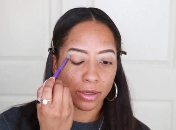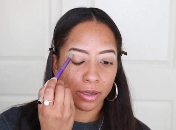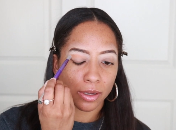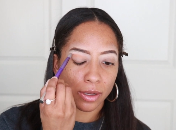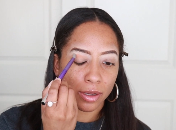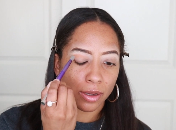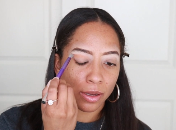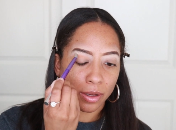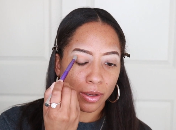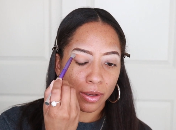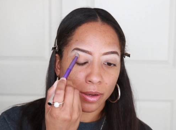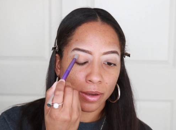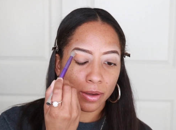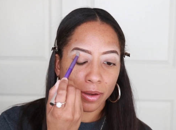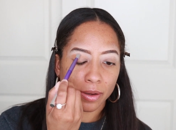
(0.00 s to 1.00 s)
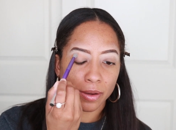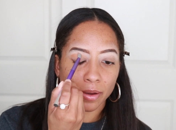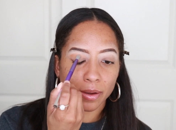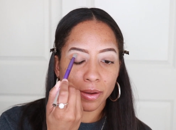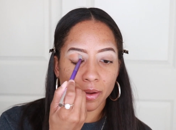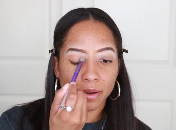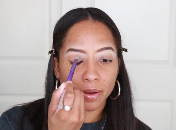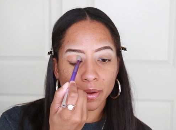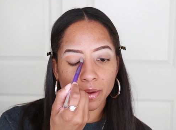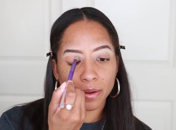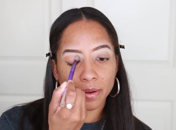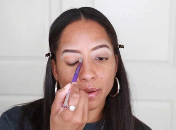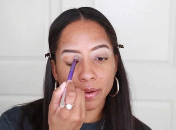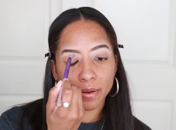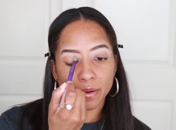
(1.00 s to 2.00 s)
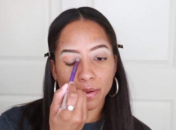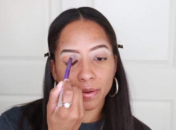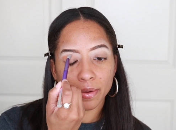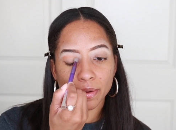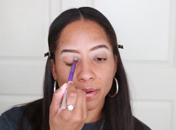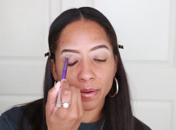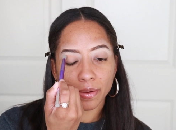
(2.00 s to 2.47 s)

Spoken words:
(silence)